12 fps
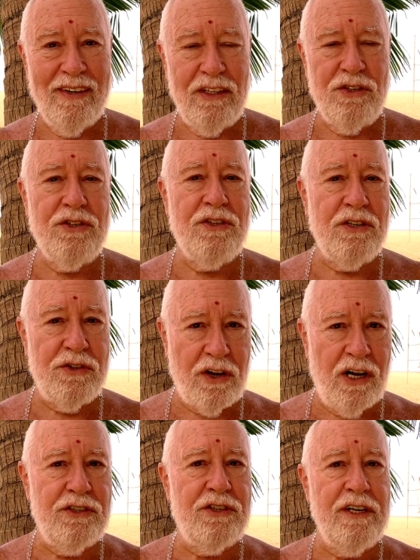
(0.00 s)
This is
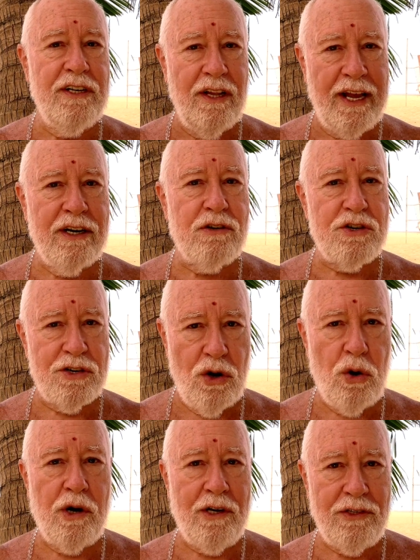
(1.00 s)
discussed in later
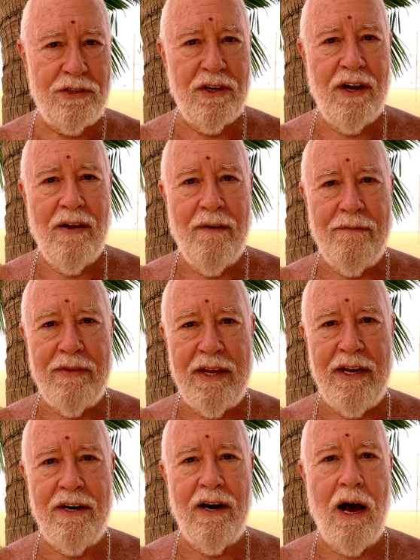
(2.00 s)
shlokas
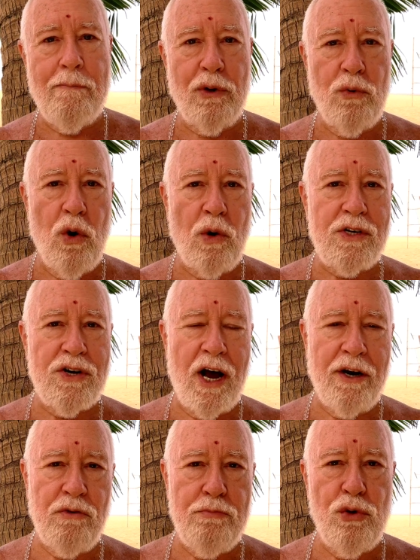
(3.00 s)
in
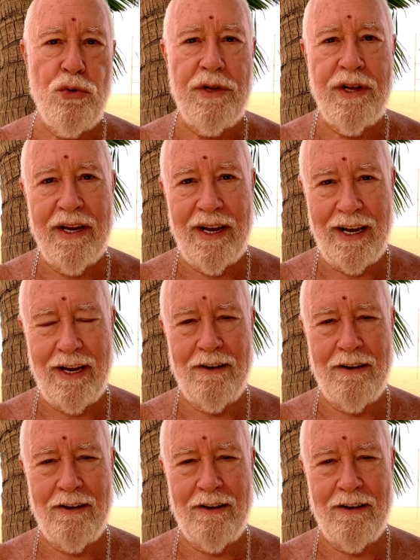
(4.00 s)
Aparokshanubhutihi.